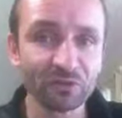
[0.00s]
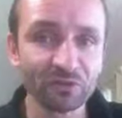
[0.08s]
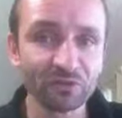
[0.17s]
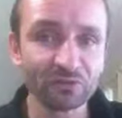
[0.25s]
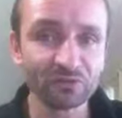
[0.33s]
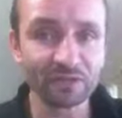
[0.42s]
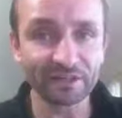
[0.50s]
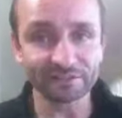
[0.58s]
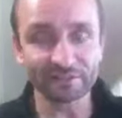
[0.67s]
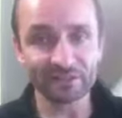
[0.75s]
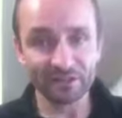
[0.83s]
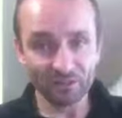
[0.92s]
You can use
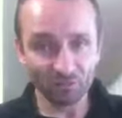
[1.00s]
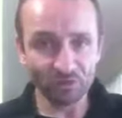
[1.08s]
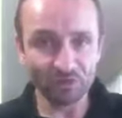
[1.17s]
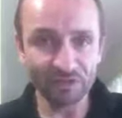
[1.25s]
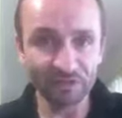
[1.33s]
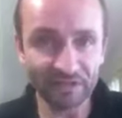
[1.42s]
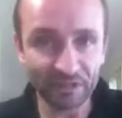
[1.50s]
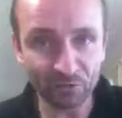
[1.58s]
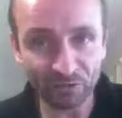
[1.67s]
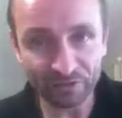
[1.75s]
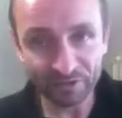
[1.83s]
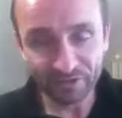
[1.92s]
that with the
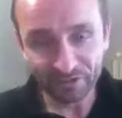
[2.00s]
e-liquid,